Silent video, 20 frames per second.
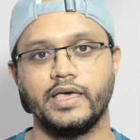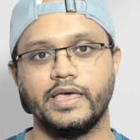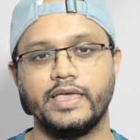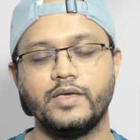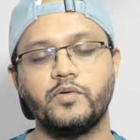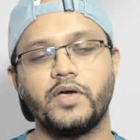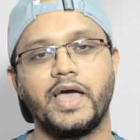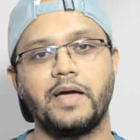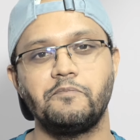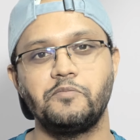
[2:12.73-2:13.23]

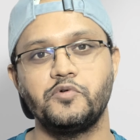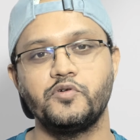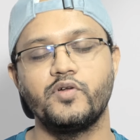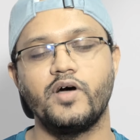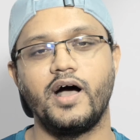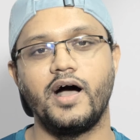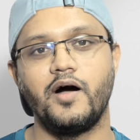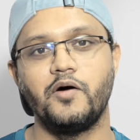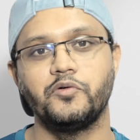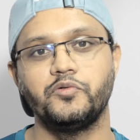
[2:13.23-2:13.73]
You have to know
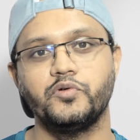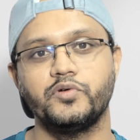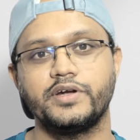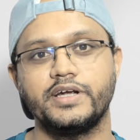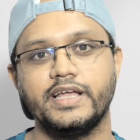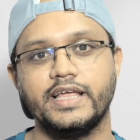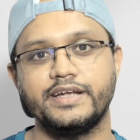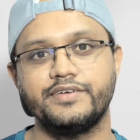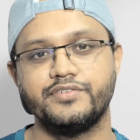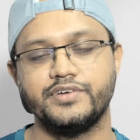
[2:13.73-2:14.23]
how to
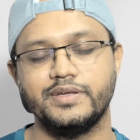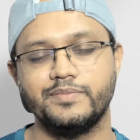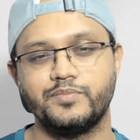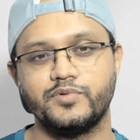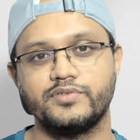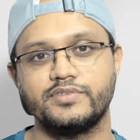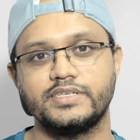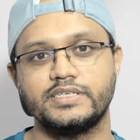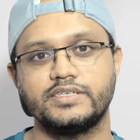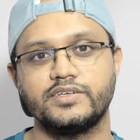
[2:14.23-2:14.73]
create
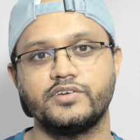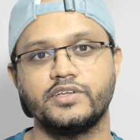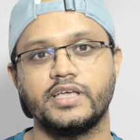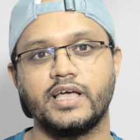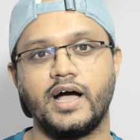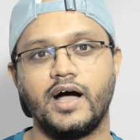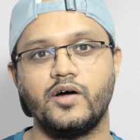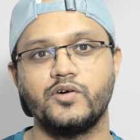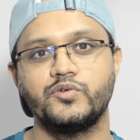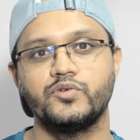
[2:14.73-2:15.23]
repository,
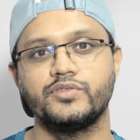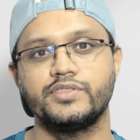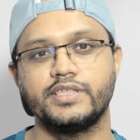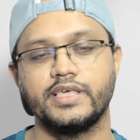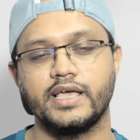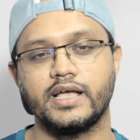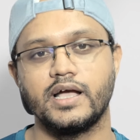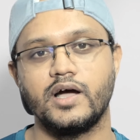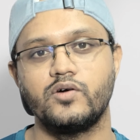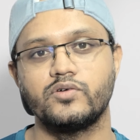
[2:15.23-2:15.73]
how to
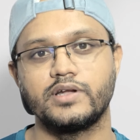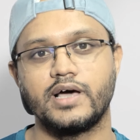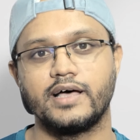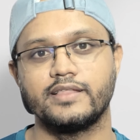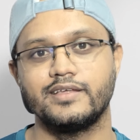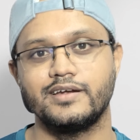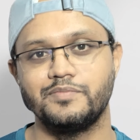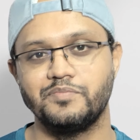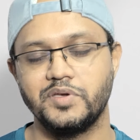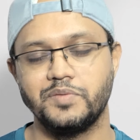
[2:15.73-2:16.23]
check out
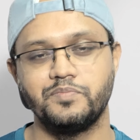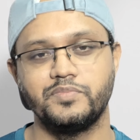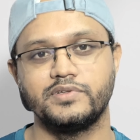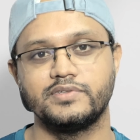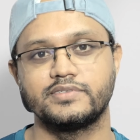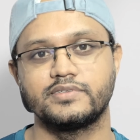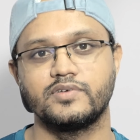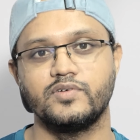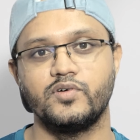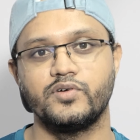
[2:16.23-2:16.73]
other
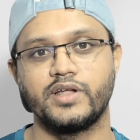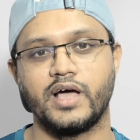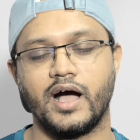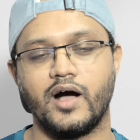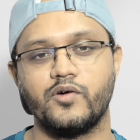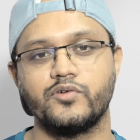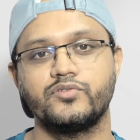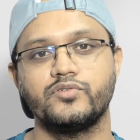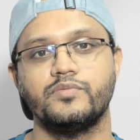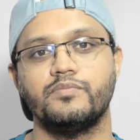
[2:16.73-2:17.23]
people's code,
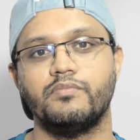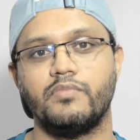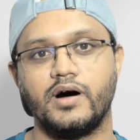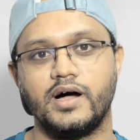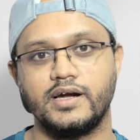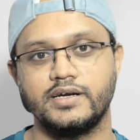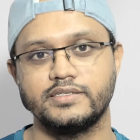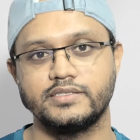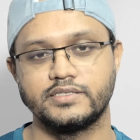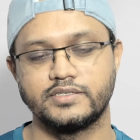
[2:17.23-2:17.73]
how to
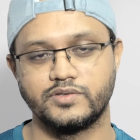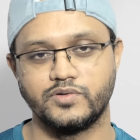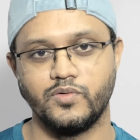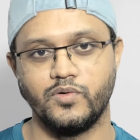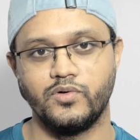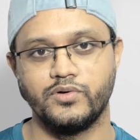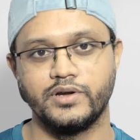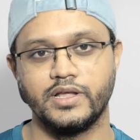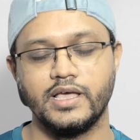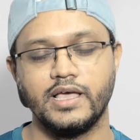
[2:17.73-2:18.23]
merge
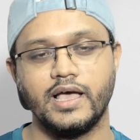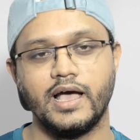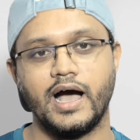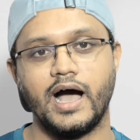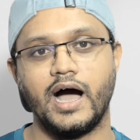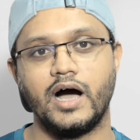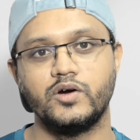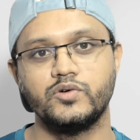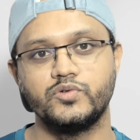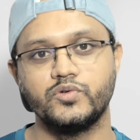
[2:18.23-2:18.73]
code,
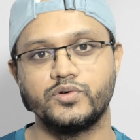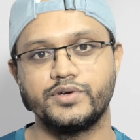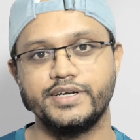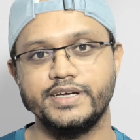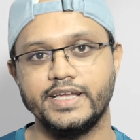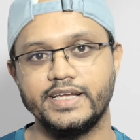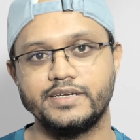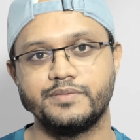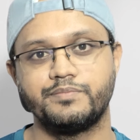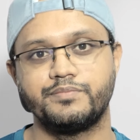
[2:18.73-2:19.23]
how to
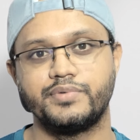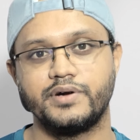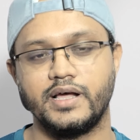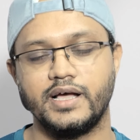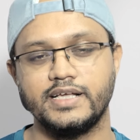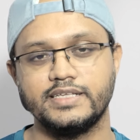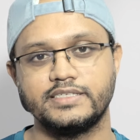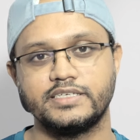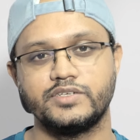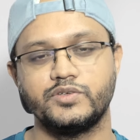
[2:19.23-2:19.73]
create
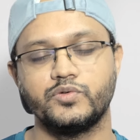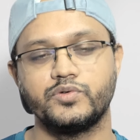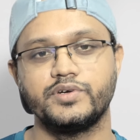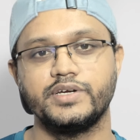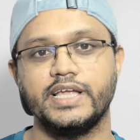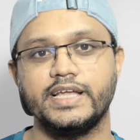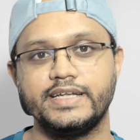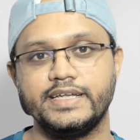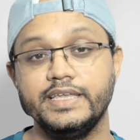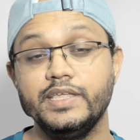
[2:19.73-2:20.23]
branch to
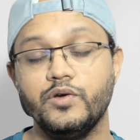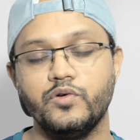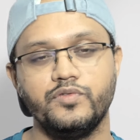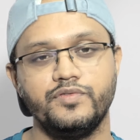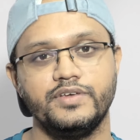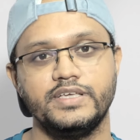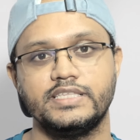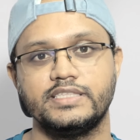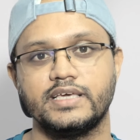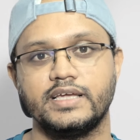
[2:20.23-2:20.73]
create new
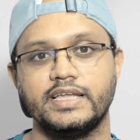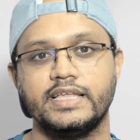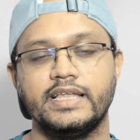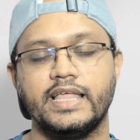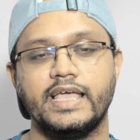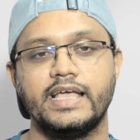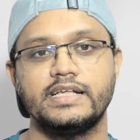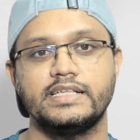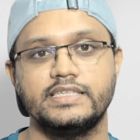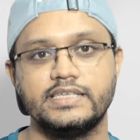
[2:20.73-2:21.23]
feature
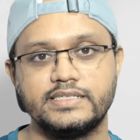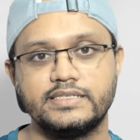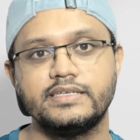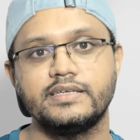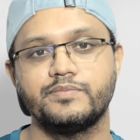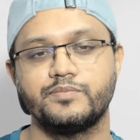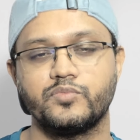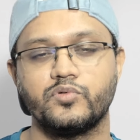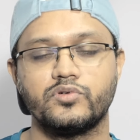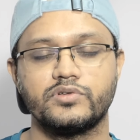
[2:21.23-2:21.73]
in
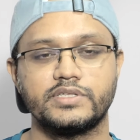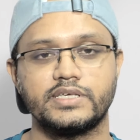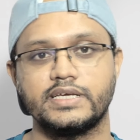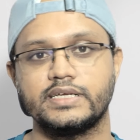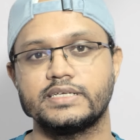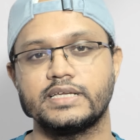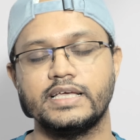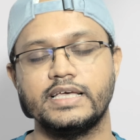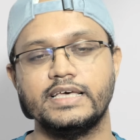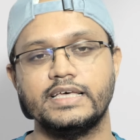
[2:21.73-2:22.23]
existing
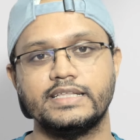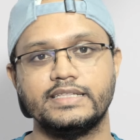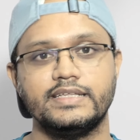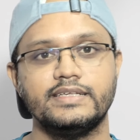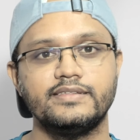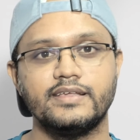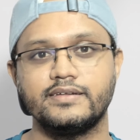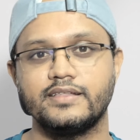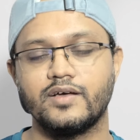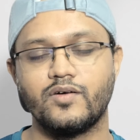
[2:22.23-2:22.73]
project.
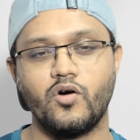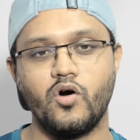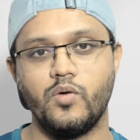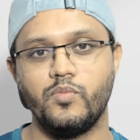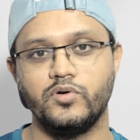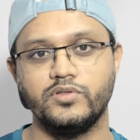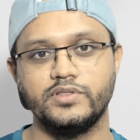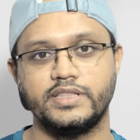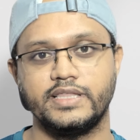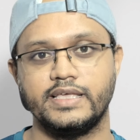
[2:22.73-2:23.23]
These are the
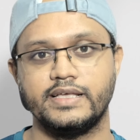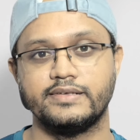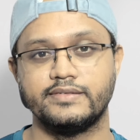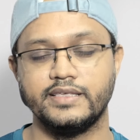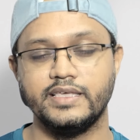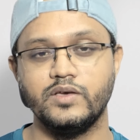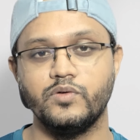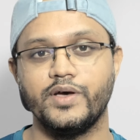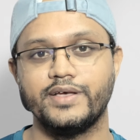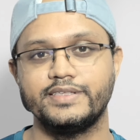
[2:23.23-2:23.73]
common things
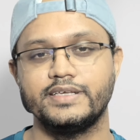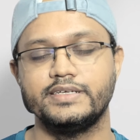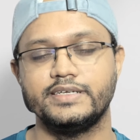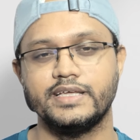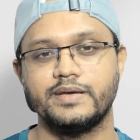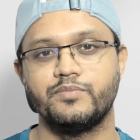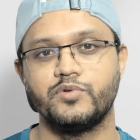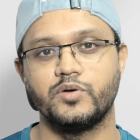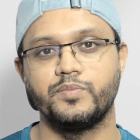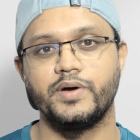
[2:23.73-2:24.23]
you as a
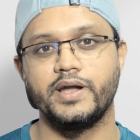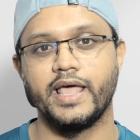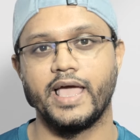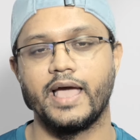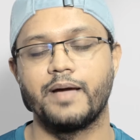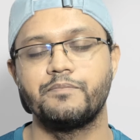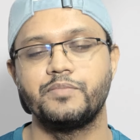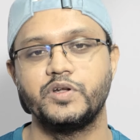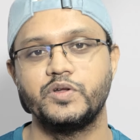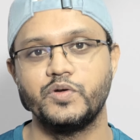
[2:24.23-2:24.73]
developer
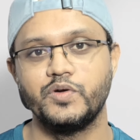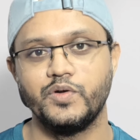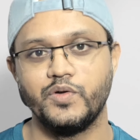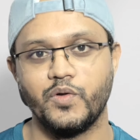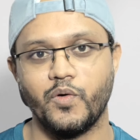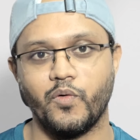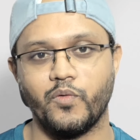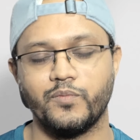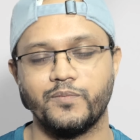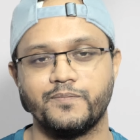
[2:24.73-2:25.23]
have to
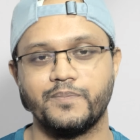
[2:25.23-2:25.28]
know.